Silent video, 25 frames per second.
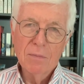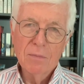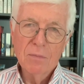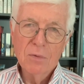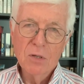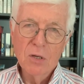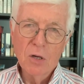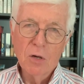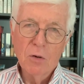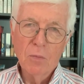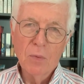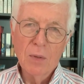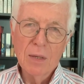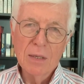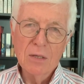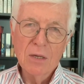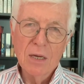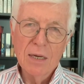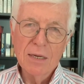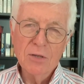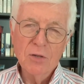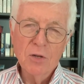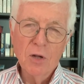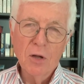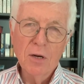So
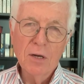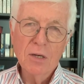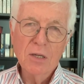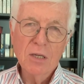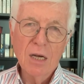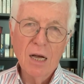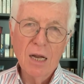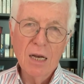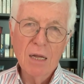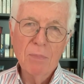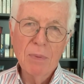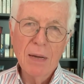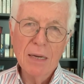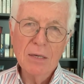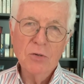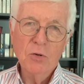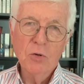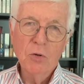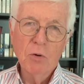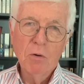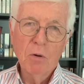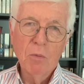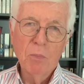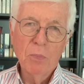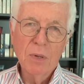it's not entirely back to
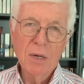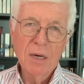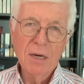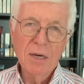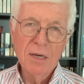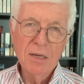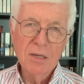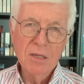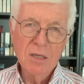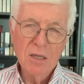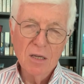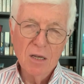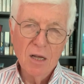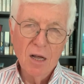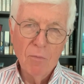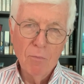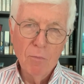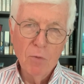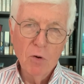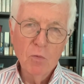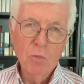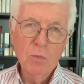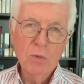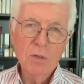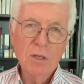normal, but it is a
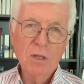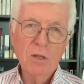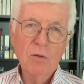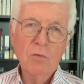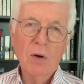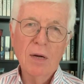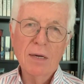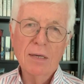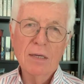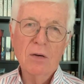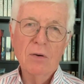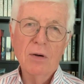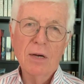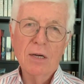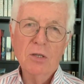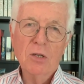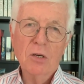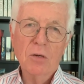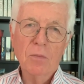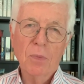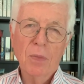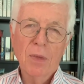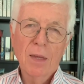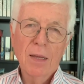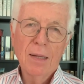movement in the right
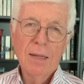direction.